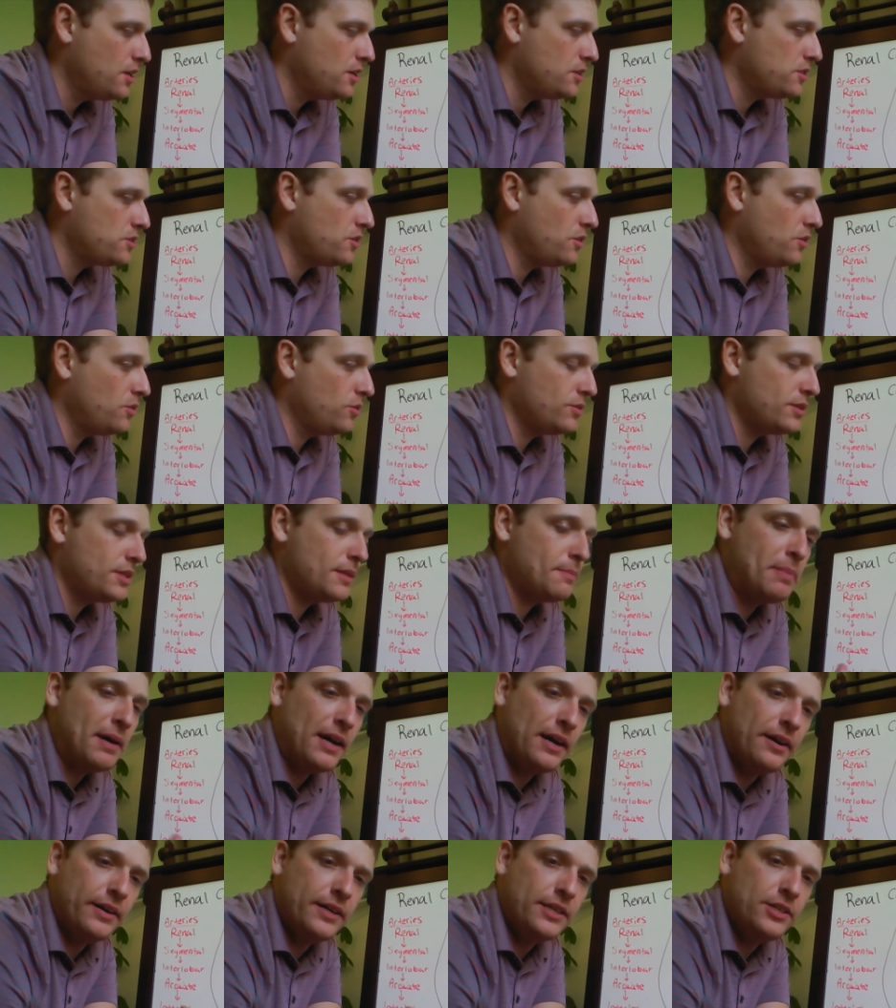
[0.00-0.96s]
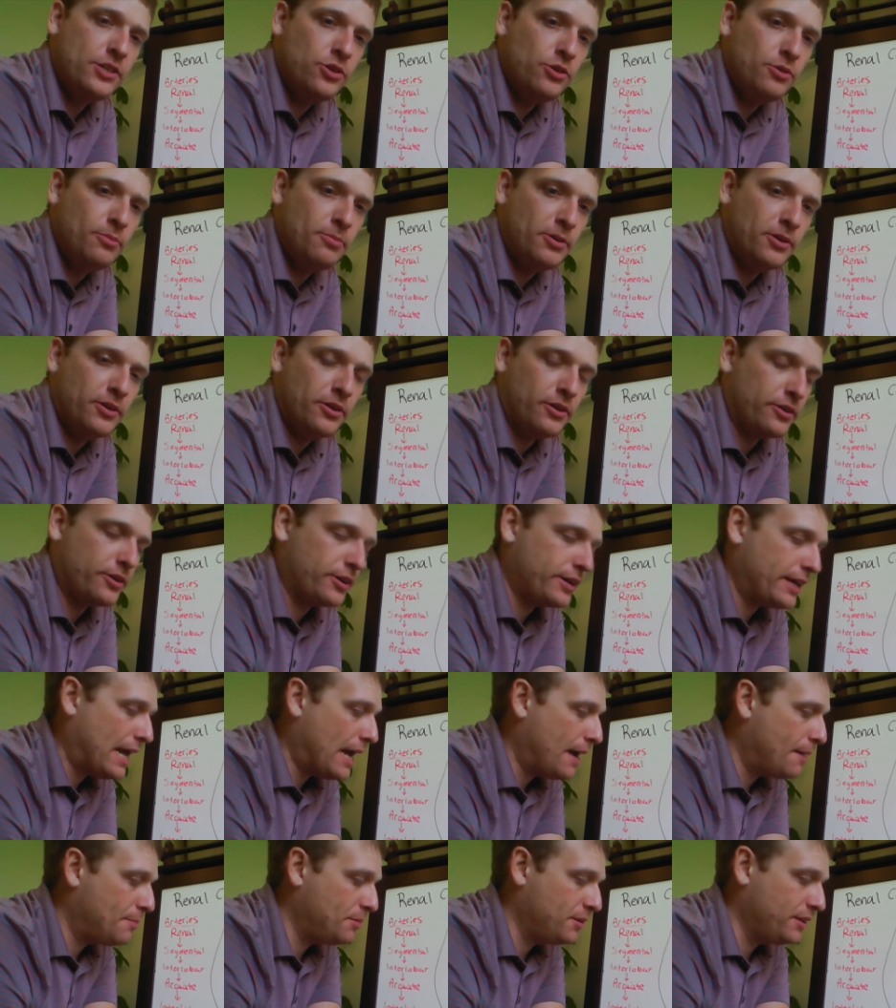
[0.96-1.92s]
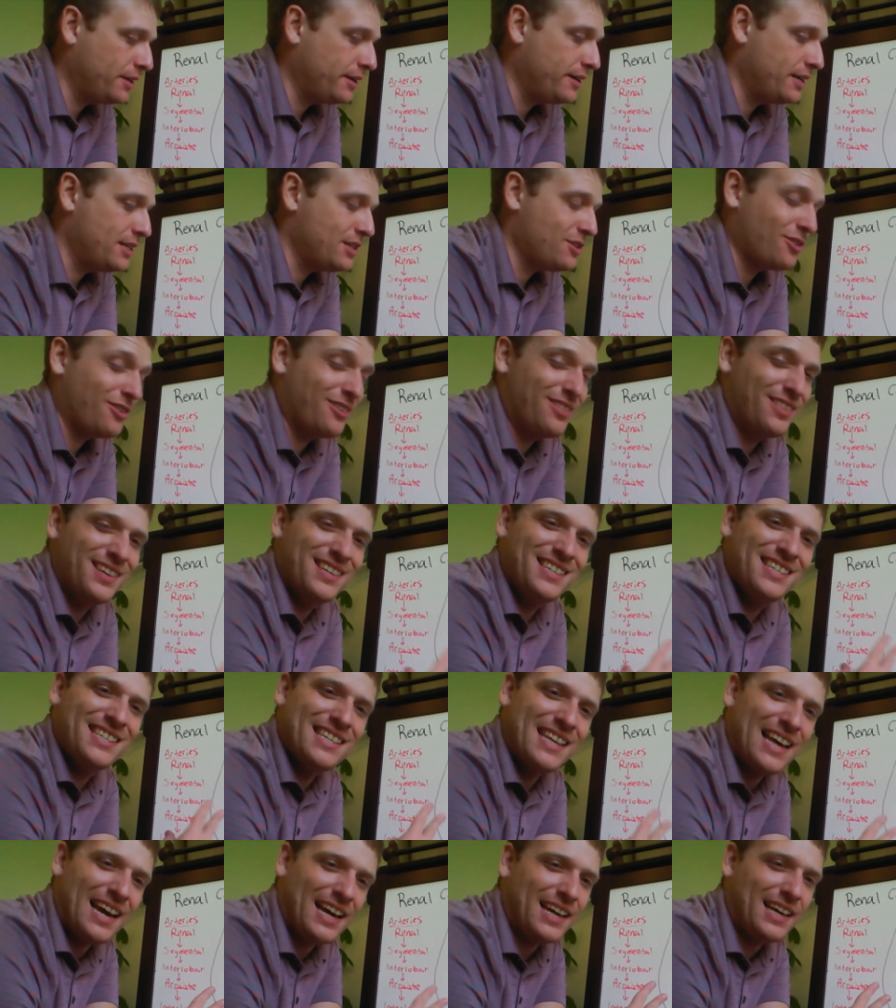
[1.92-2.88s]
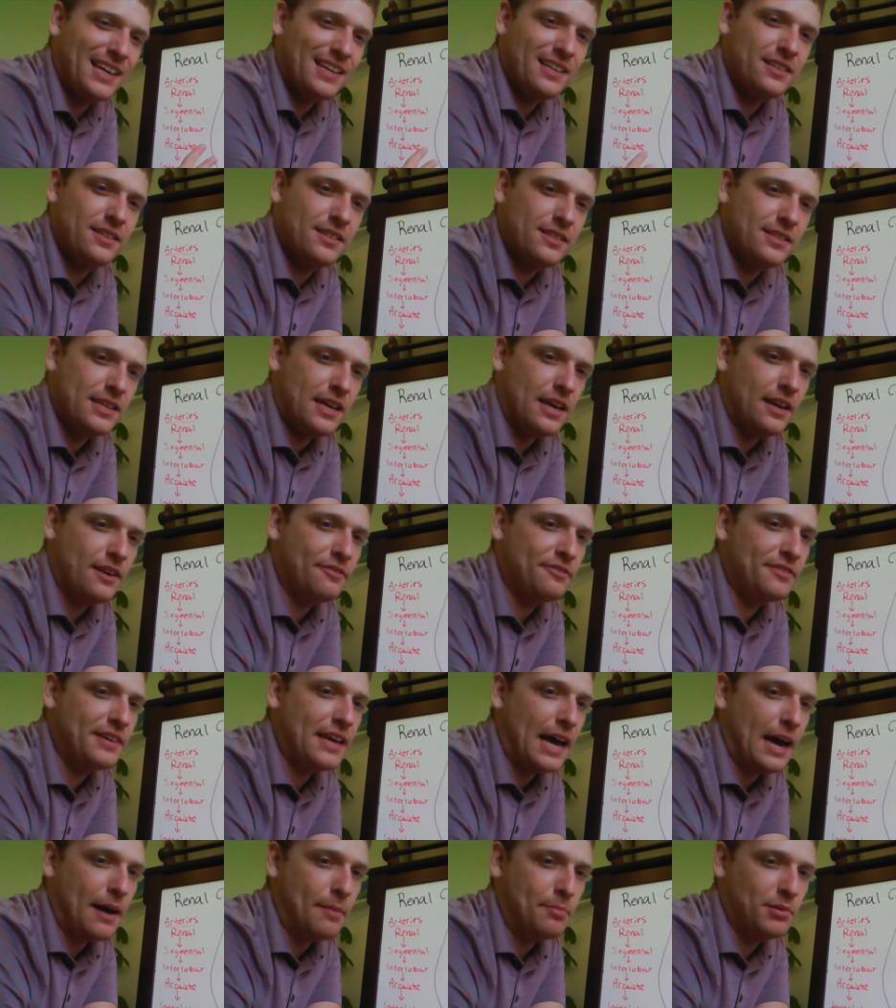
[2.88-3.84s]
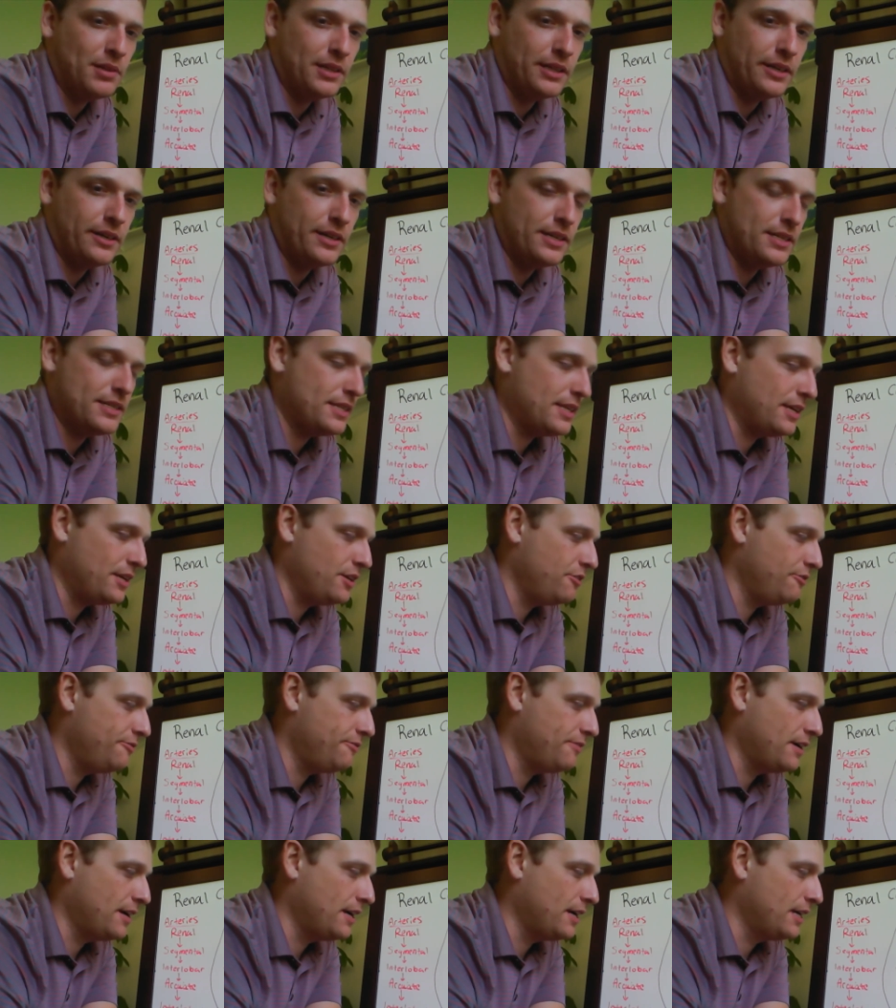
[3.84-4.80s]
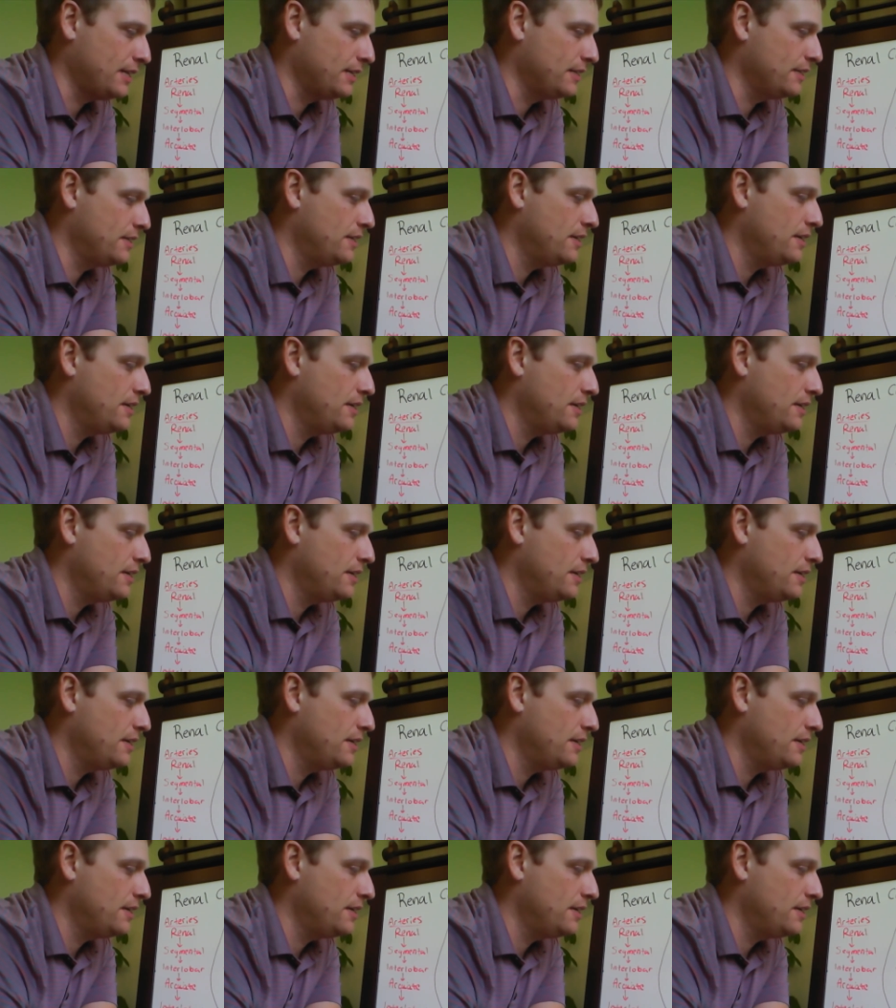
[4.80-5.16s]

So the peritubular capillaries are the second set of capillaries that you find